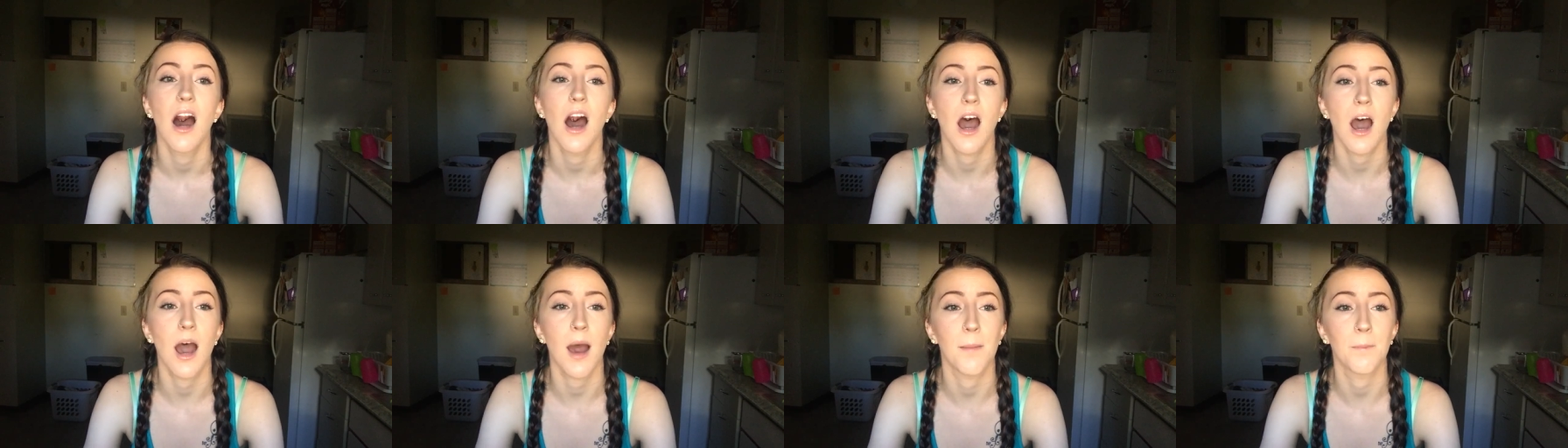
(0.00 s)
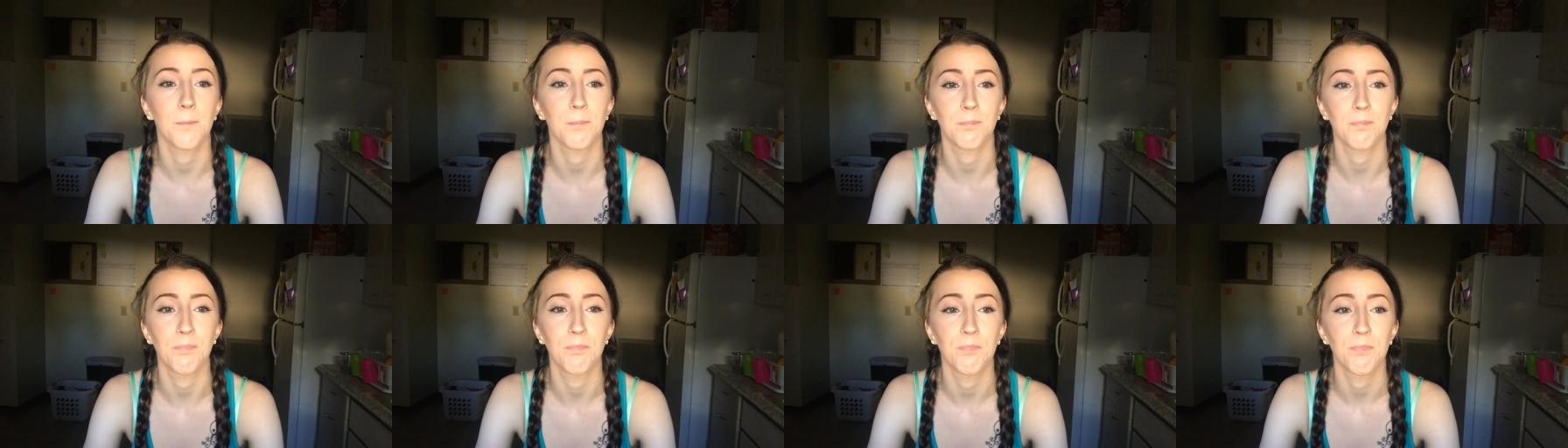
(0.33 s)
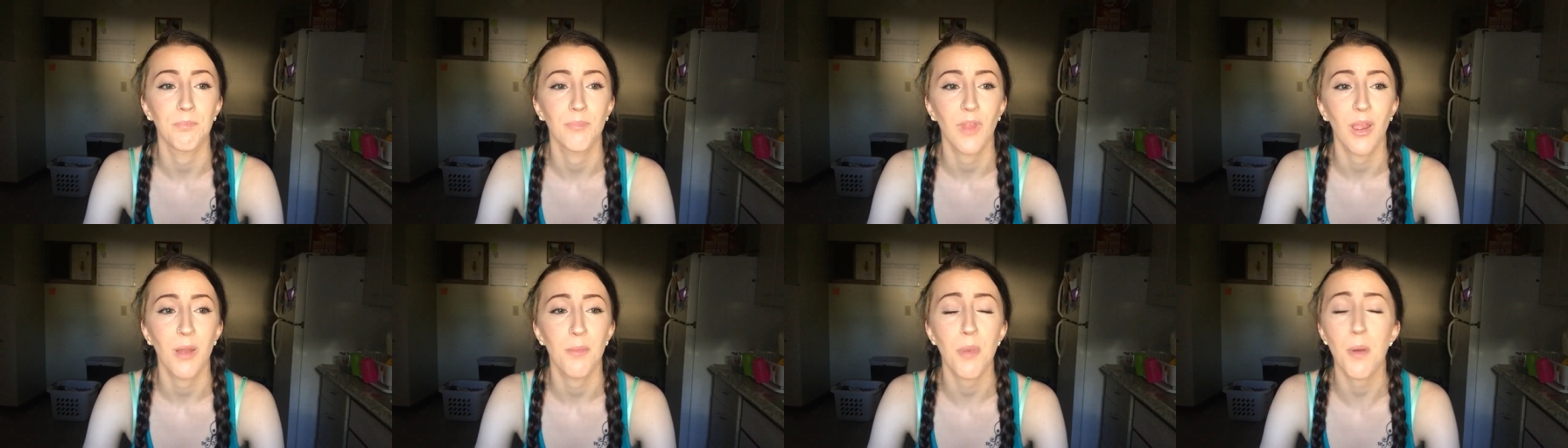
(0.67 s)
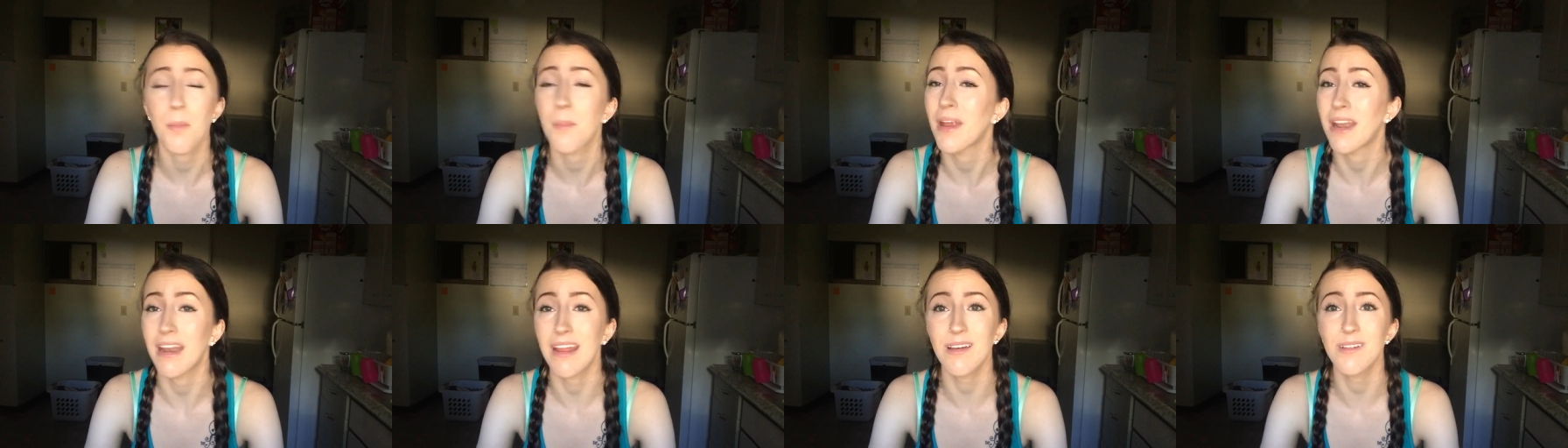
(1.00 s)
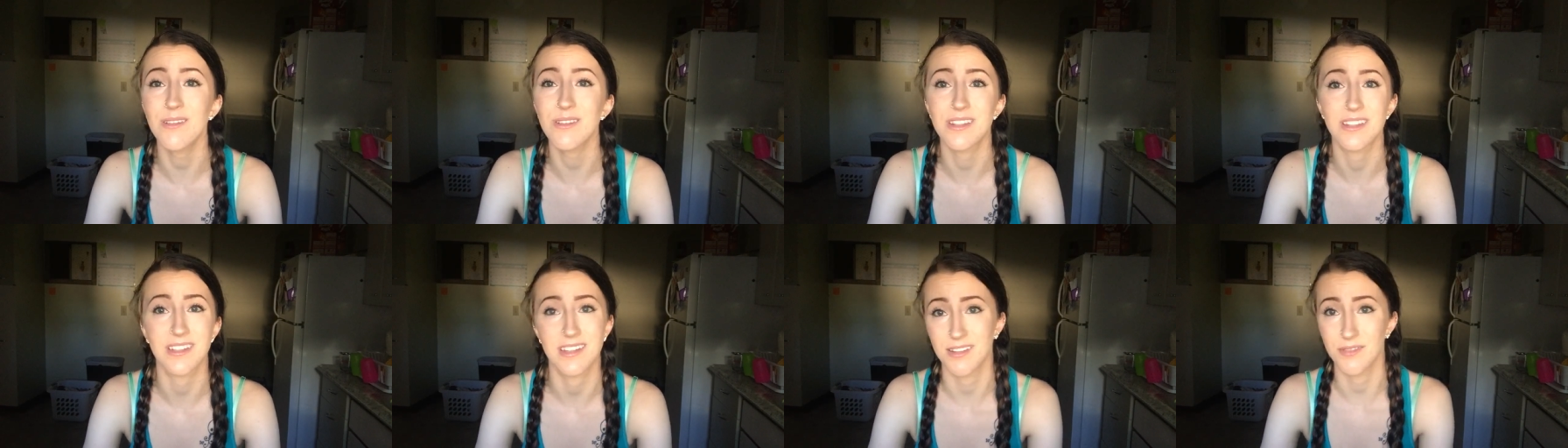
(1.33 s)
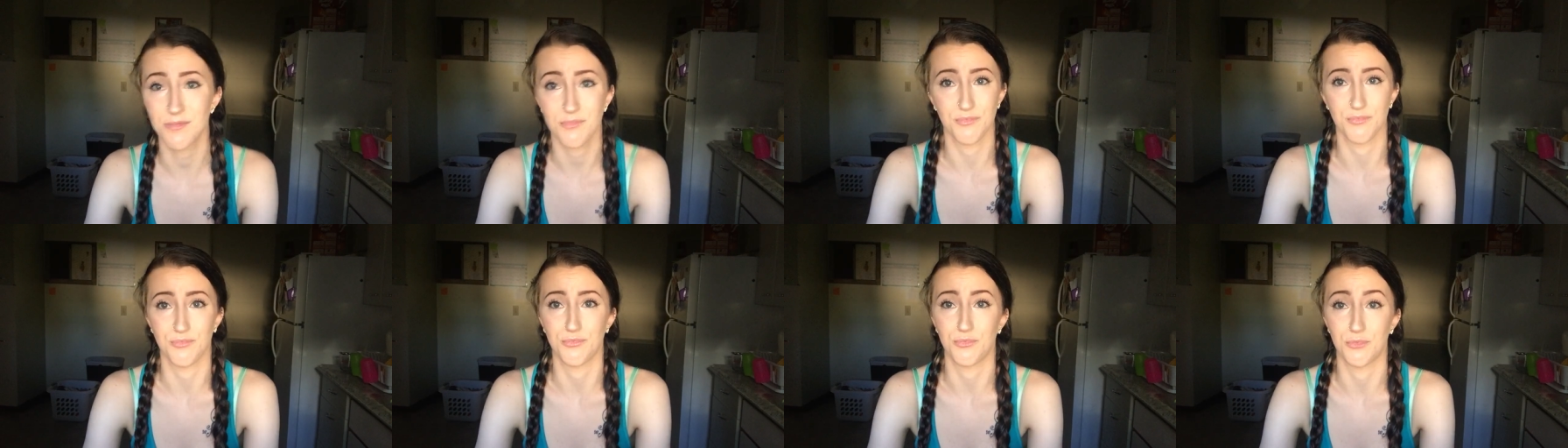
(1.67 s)
But my nails
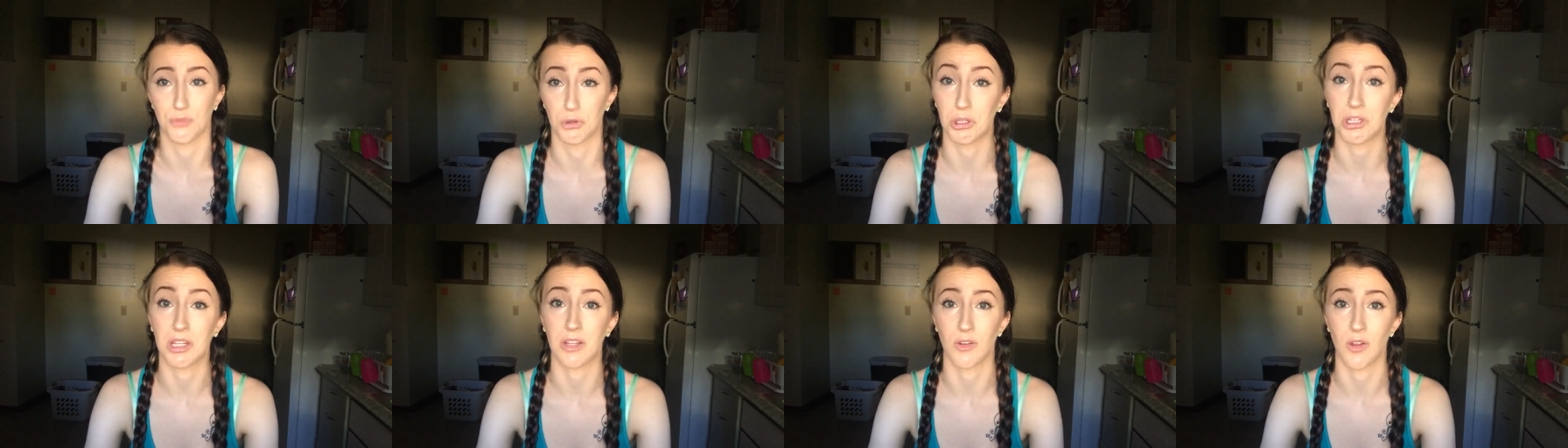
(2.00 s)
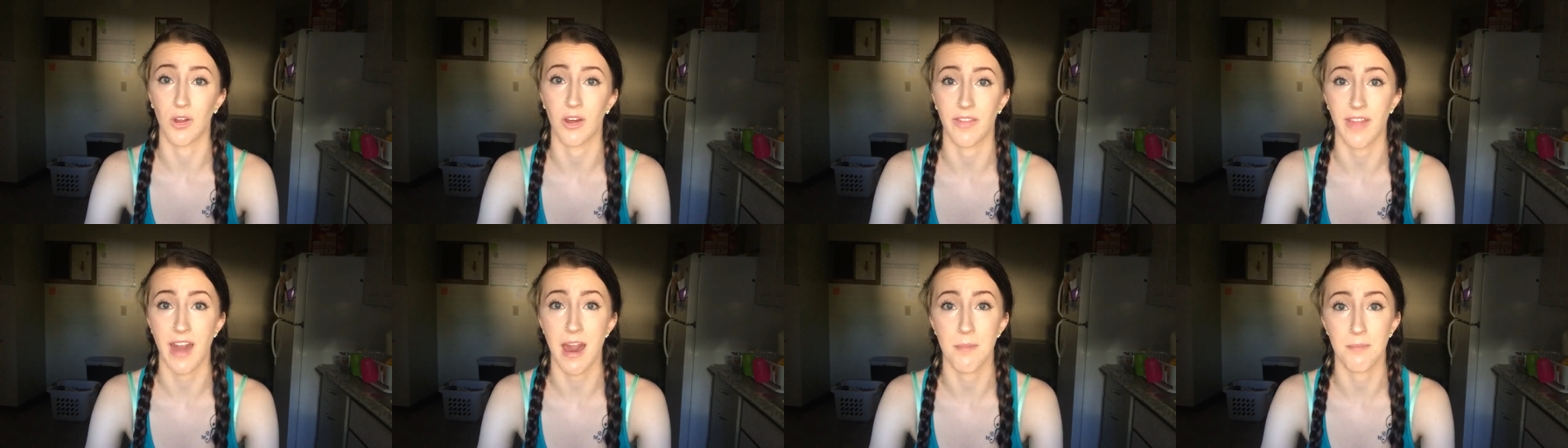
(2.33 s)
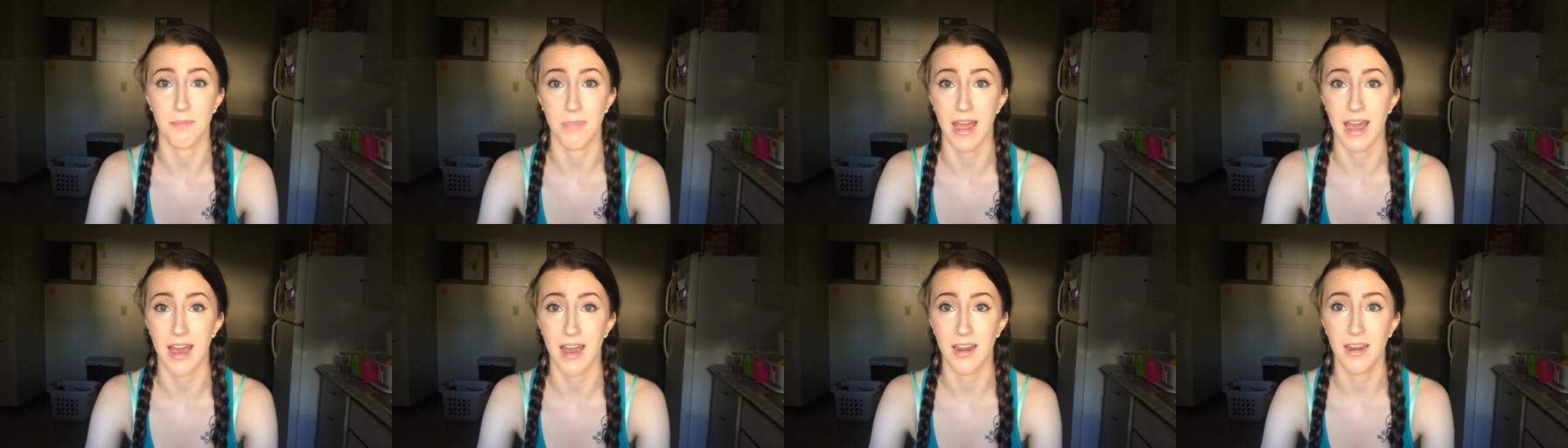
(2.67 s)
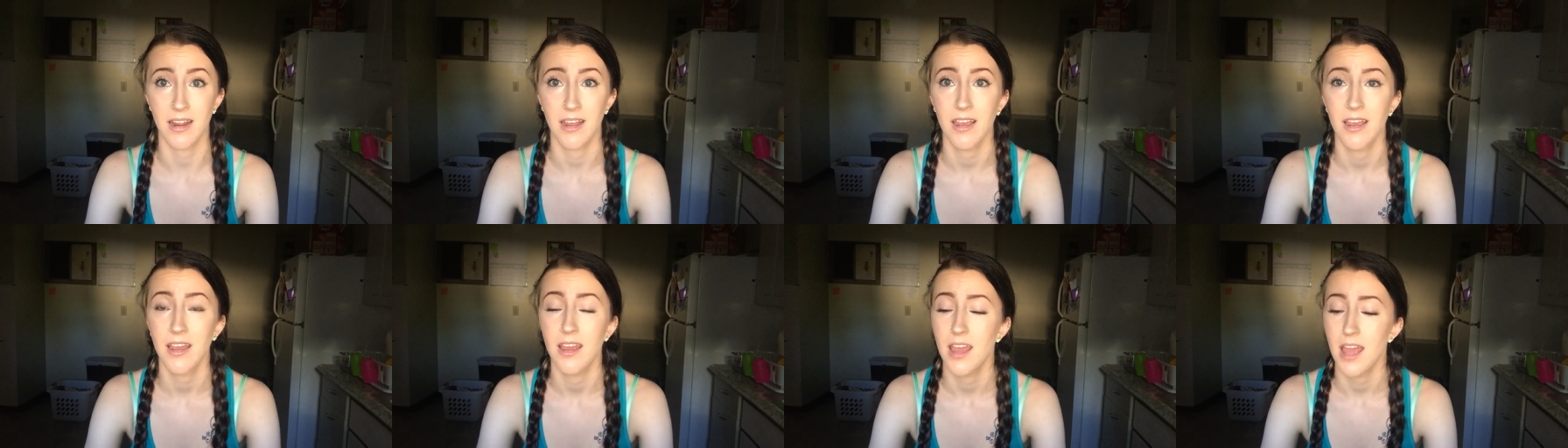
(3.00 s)
didn't really look that bad.